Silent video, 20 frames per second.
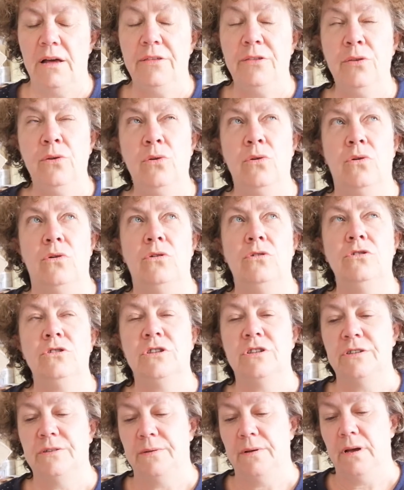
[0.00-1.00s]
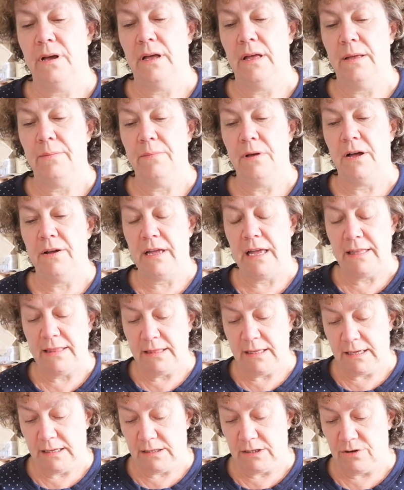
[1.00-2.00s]
thought I had
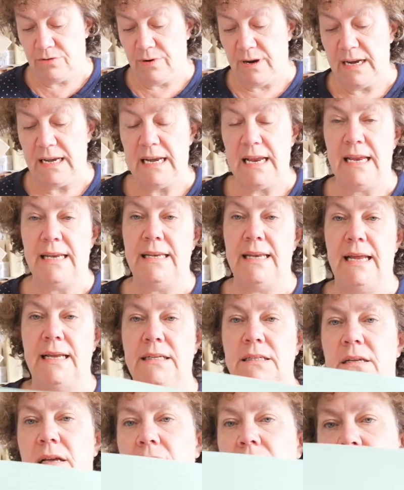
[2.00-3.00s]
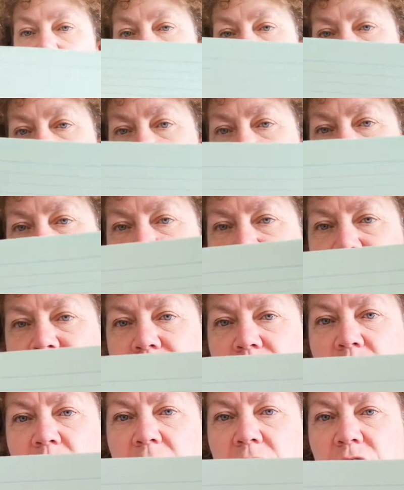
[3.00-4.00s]
these green index cards
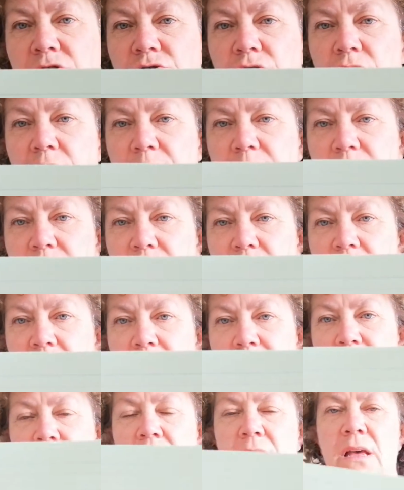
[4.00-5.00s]
with stripes on, yeah,